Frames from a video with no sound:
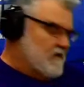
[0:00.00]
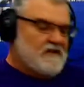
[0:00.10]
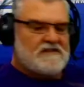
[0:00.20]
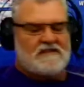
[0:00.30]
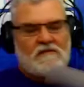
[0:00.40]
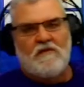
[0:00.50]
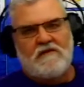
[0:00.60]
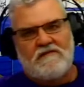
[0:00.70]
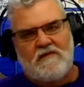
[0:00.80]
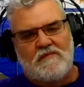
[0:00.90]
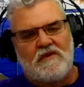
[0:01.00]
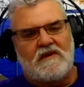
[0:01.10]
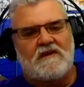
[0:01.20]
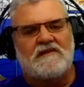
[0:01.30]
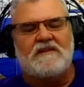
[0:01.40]
this is a wonderful
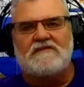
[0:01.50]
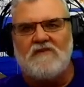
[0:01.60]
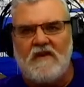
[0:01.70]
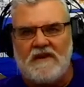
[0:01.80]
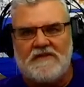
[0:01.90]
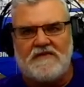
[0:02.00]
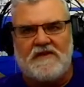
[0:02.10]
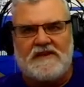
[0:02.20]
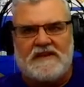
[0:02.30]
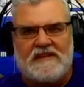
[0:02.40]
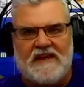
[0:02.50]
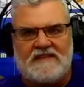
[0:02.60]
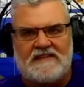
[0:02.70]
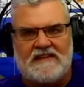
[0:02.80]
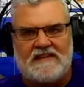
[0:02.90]
book, the Drawing in 3D.
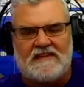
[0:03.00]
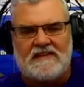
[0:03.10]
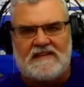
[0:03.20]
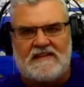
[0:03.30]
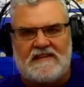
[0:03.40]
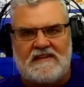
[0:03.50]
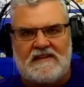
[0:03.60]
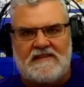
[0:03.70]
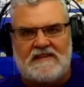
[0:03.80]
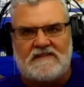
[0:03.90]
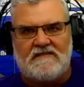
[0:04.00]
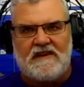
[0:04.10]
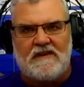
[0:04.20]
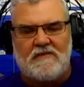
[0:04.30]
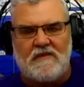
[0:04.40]
That's at, uh, that's
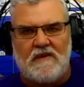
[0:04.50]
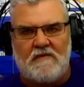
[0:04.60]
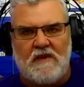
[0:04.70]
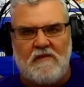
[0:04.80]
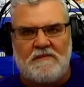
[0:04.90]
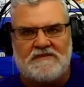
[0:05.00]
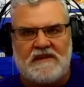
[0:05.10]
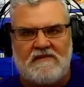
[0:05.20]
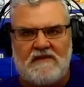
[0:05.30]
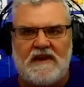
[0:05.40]
available on my website or at